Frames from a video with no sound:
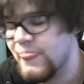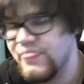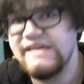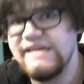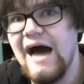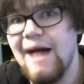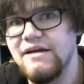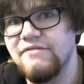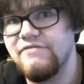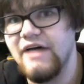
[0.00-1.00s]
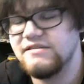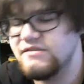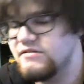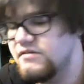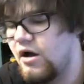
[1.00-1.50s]
the copy
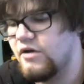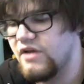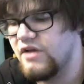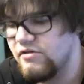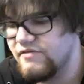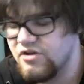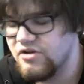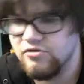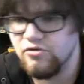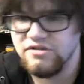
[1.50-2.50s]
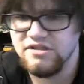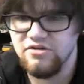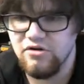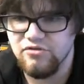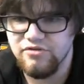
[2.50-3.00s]
effect on all of the Darklords, the
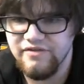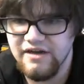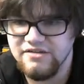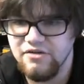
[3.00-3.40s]
Darklord effect.